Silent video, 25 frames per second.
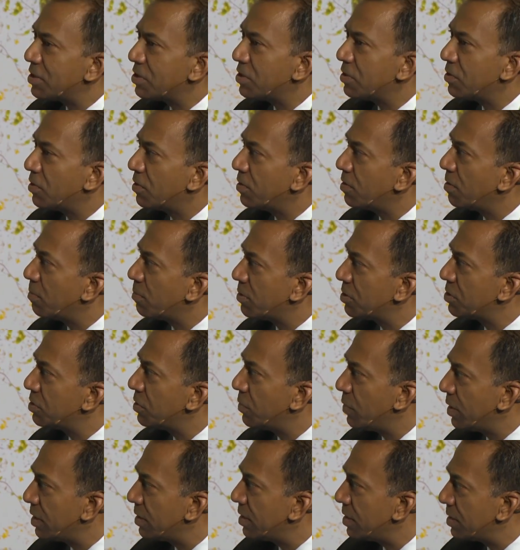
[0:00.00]
you're
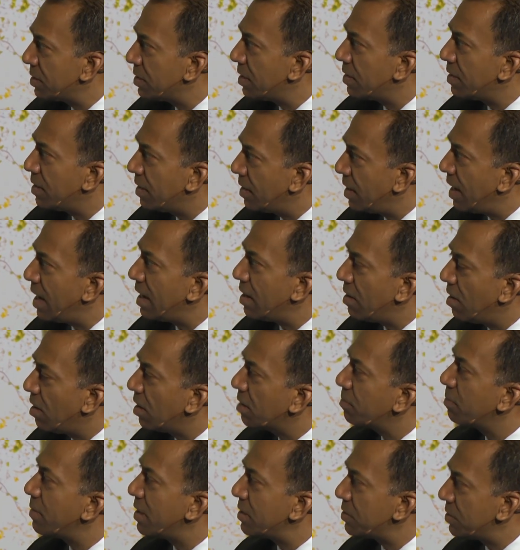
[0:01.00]
pursuing this on an ad
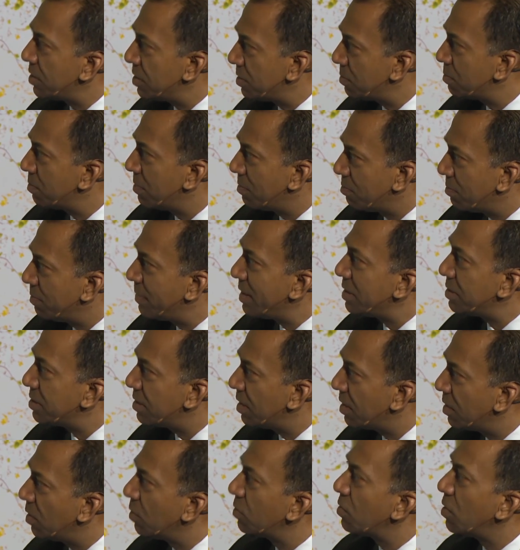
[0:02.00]
hoc basis based
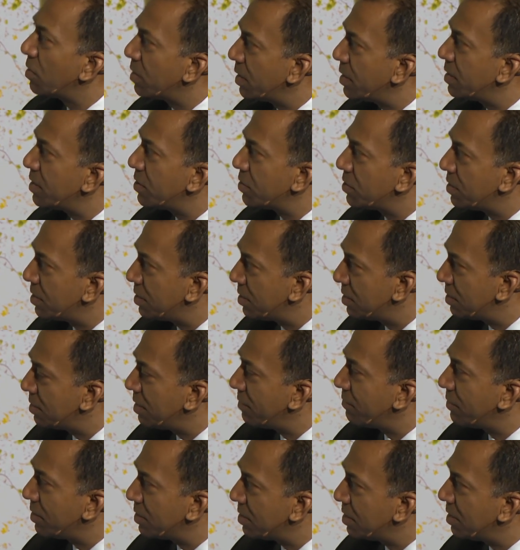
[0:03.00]
on local conditions.
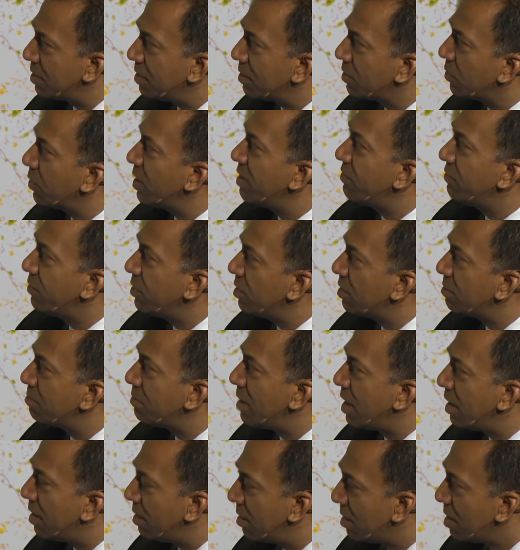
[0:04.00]
If it's a greenfield
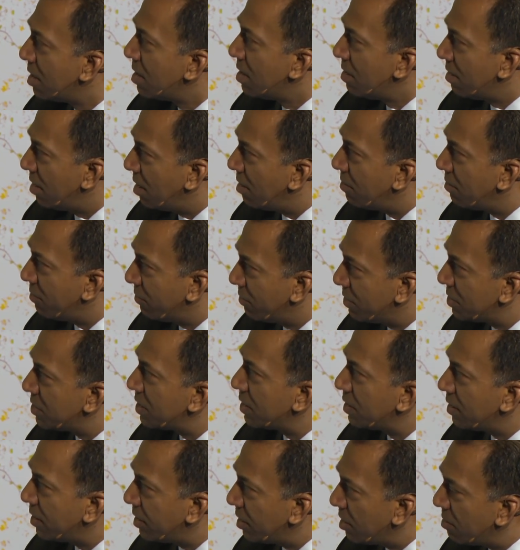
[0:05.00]

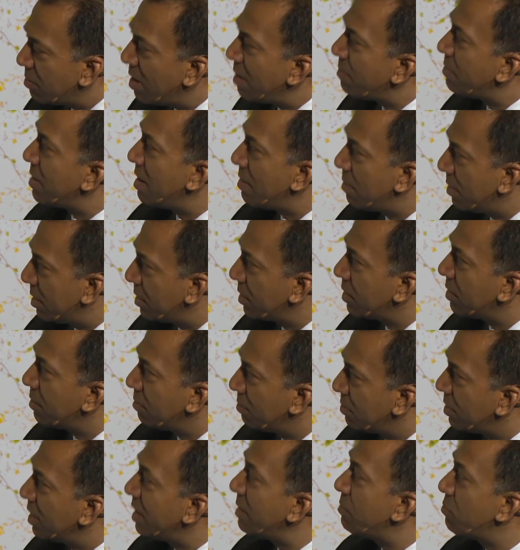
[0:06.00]
facility, you might be able to
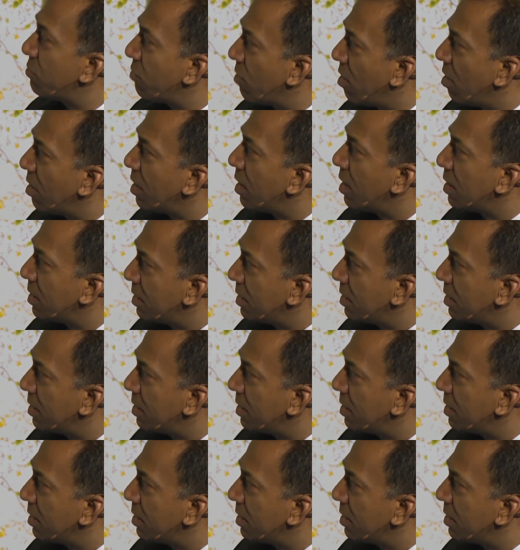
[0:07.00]
leapfrog on